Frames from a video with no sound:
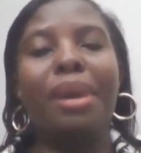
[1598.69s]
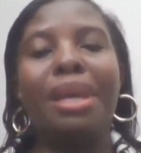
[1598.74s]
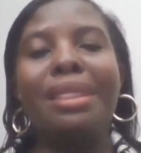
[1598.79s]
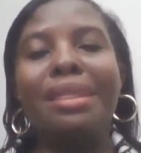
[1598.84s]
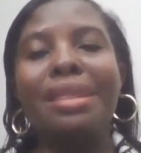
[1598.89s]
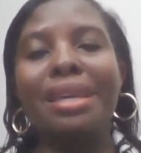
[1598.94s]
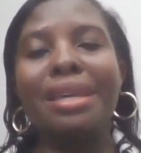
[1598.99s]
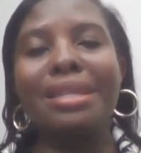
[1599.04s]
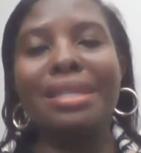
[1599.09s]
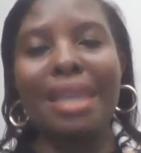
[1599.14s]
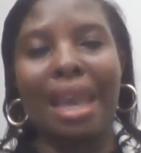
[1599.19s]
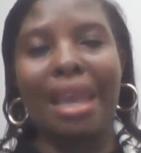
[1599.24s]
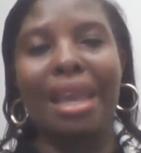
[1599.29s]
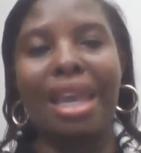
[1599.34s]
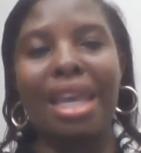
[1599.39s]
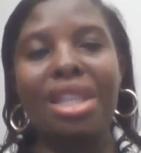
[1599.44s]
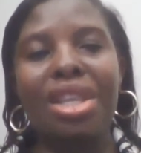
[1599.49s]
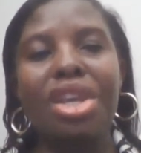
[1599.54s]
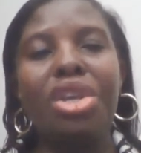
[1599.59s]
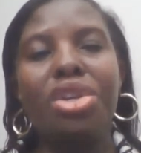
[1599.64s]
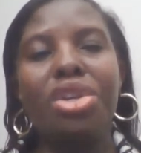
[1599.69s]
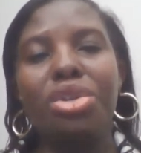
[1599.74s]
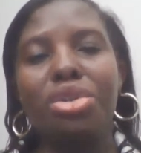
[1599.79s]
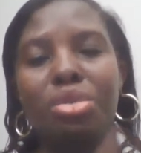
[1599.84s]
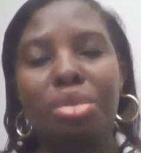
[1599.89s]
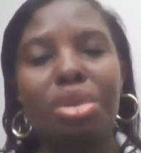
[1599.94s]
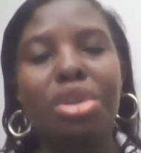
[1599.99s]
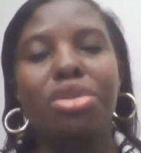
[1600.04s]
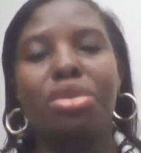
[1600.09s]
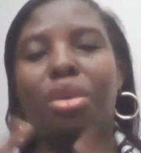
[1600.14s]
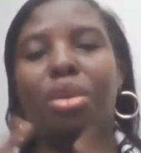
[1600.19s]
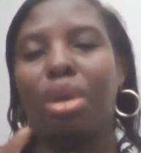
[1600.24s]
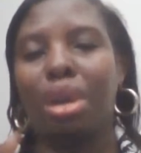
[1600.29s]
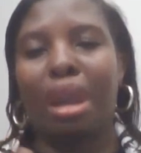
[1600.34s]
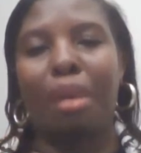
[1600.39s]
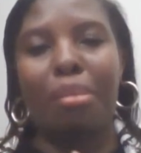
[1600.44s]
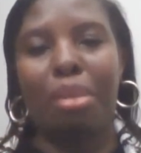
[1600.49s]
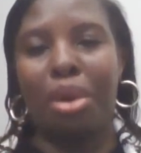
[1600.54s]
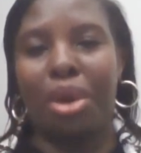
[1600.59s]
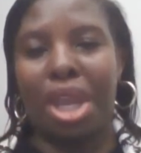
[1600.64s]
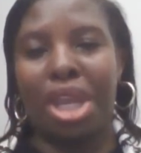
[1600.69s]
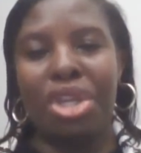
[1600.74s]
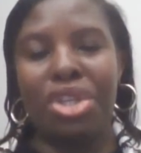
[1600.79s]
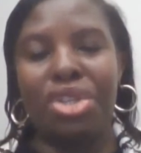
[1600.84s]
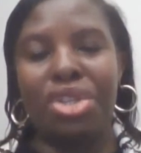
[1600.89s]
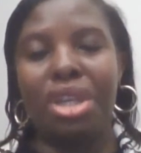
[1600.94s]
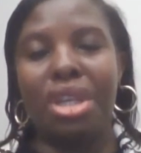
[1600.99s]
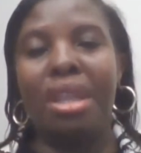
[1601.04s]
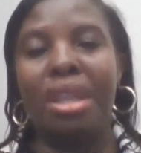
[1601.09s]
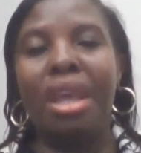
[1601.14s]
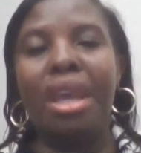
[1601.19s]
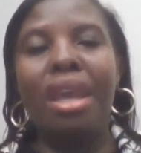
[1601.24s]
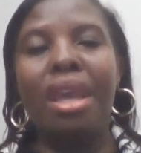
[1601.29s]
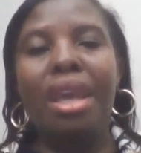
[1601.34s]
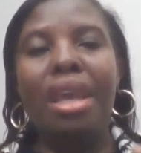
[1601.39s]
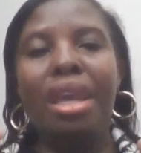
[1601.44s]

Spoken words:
But the second issue is collaboration.